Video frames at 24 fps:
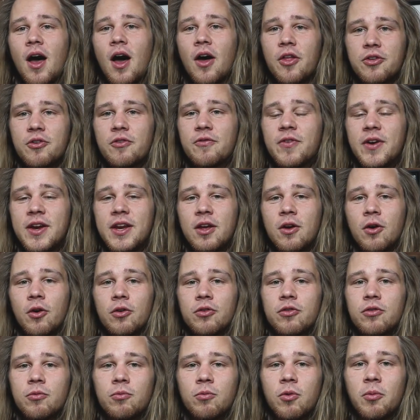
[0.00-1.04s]
other
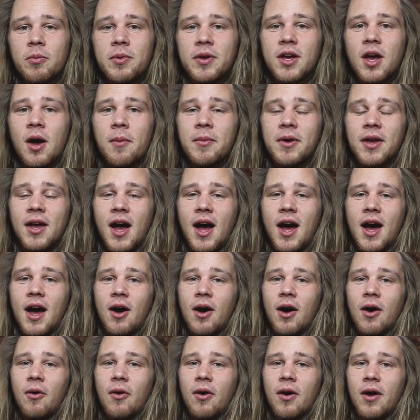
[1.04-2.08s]
videos will be coming
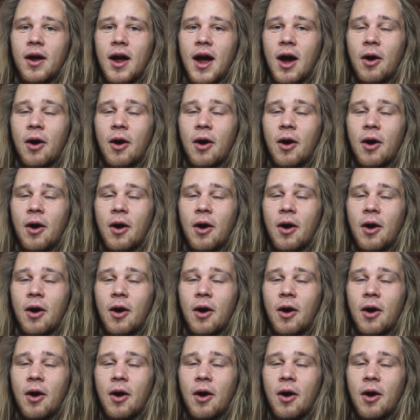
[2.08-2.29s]
out,